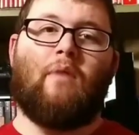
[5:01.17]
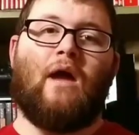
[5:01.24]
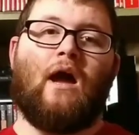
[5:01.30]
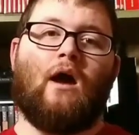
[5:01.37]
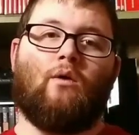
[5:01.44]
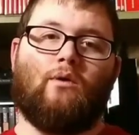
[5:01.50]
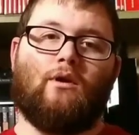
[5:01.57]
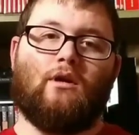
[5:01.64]

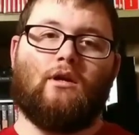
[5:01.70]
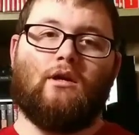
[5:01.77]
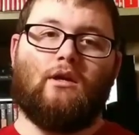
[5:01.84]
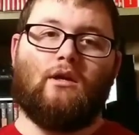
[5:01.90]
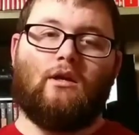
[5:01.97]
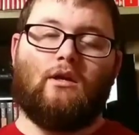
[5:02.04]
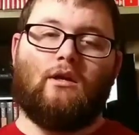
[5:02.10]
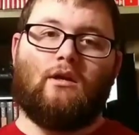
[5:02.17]
power
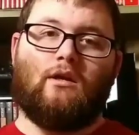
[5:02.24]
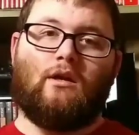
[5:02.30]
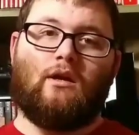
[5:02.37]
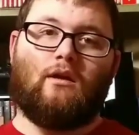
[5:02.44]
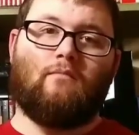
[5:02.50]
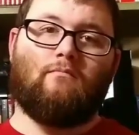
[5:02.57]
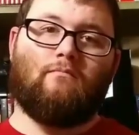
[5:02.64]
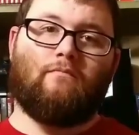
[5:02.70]

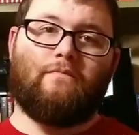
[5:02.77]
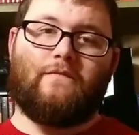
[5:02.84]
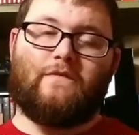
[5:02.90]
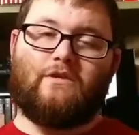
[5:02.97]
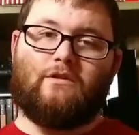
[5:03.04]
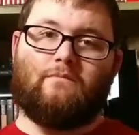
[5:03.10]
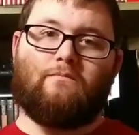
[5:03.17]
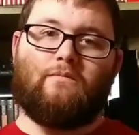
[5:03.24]

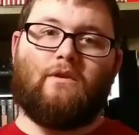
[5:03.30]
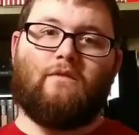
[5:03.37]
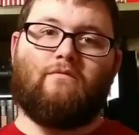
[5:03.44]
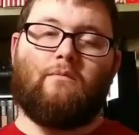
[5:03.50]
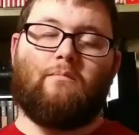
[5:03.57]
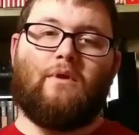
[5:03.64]
to give the